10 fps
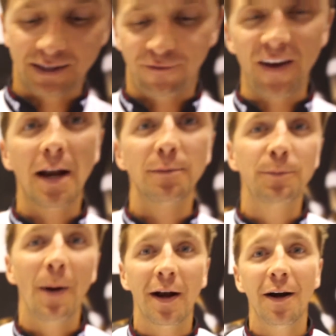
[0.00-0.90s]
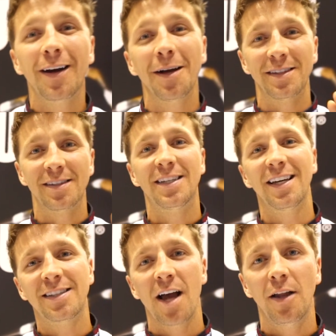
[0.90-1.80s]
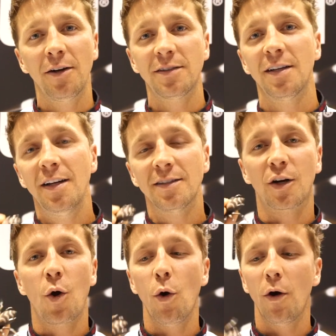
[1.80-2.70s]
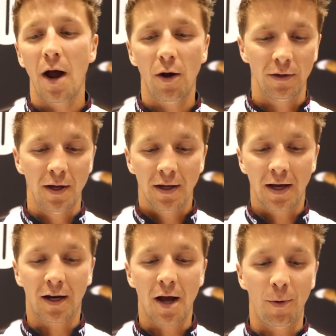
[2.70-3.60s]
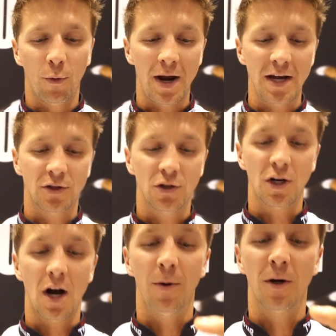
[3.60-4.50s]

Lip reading: is the Phantom Spider. It comes in six colors. It's a quarter out. Got a couple razor sharp